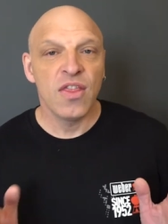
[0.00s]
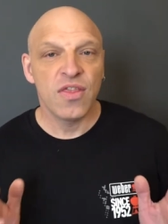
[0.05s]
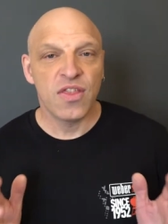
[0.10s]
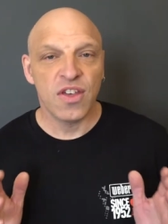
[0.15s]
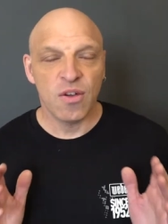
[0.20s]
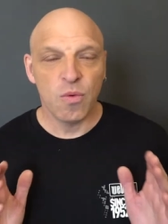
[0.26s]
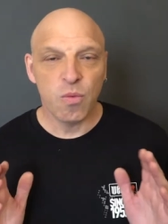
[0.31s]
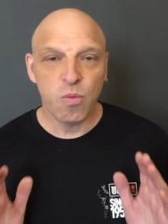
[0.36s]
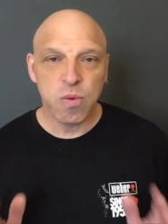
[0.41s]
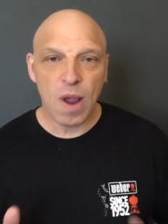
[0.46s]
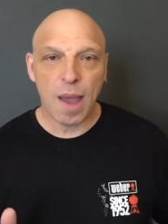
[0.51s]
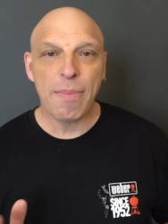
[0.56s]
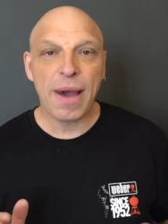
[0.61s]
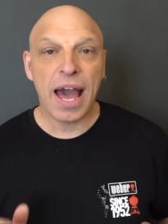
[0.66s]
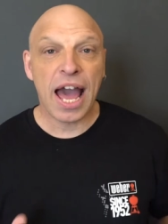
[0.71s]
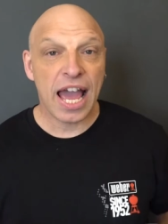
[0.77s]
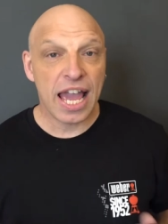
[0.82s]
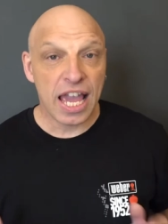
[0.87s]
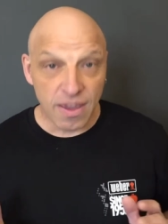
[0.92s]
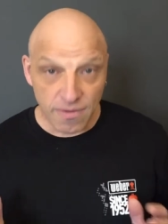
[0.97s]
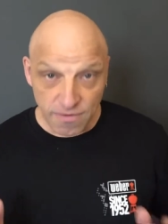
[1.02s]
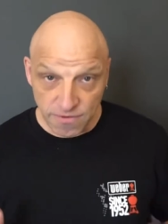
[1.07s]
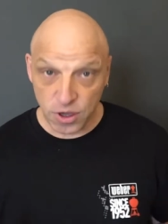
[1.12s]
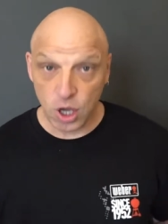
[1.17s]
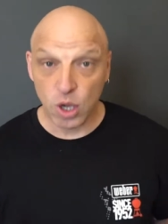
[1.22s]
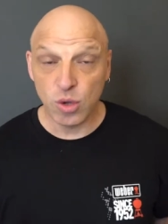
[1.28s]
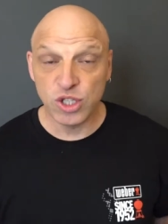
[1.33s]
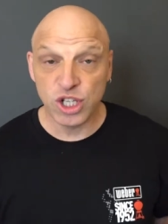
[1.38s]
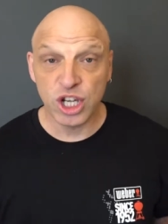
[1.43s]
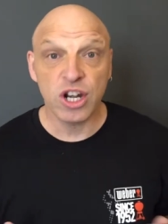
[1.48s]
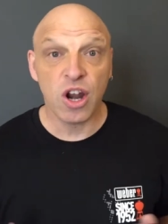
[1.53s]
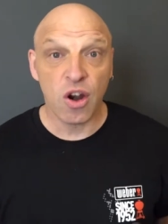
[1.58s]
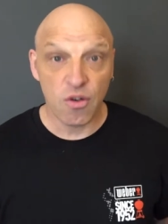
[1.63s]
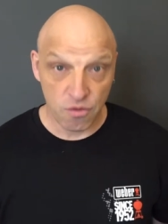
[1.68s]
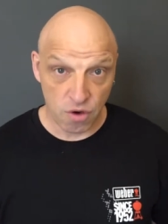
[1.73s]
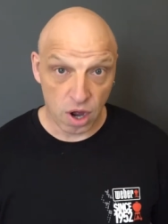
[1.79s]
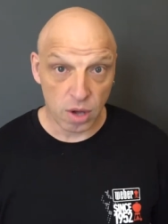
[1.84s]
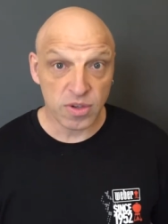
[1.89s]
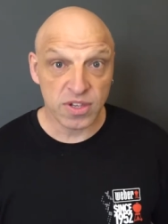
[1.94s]
the Weber Infusion
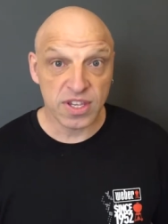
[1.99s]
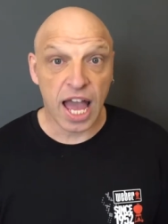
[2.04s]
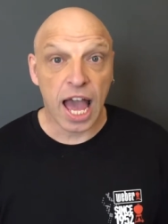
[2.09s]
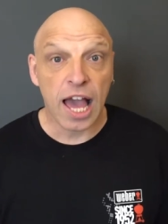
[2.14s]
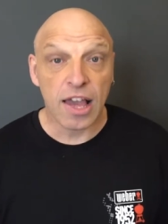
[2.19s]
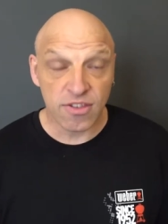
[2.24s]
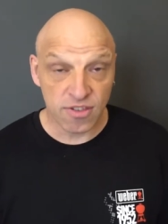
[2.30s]
Roaster.